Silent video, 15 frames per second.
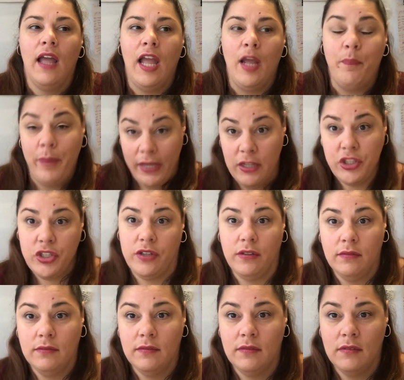a picture.
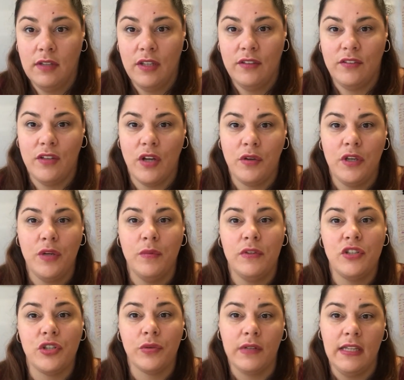So you
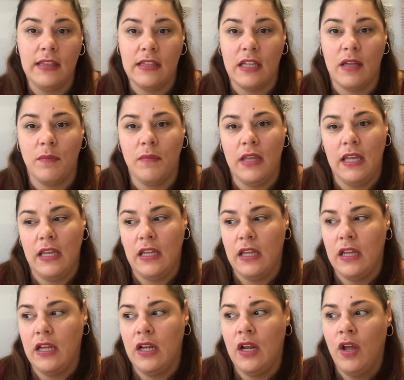would treat them
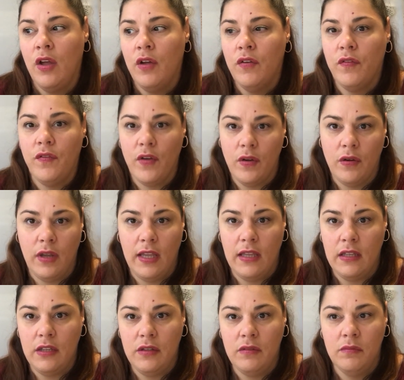in photo,
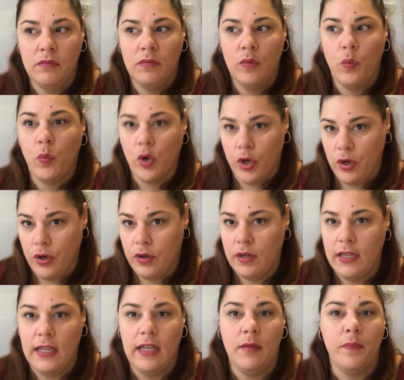in Word,
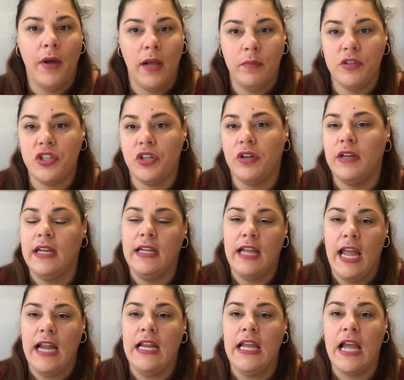in Publisher, in
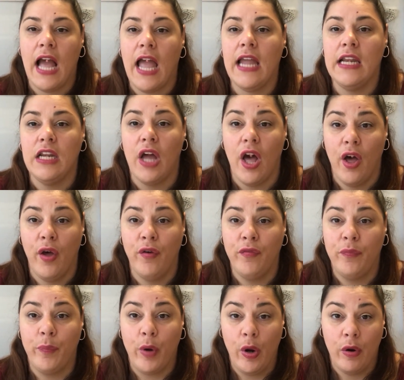any kind
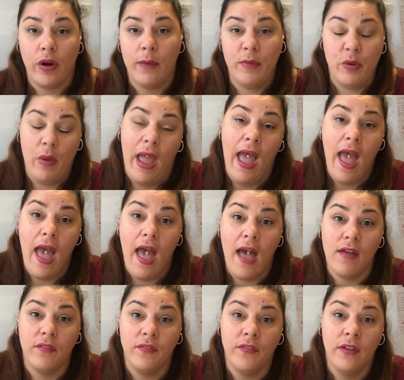of program you
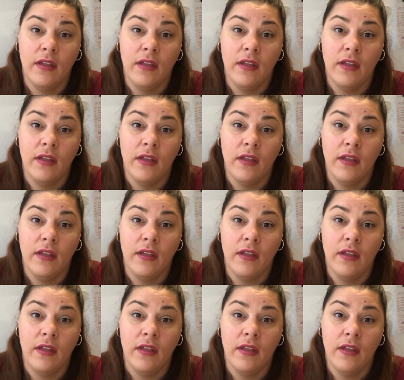have,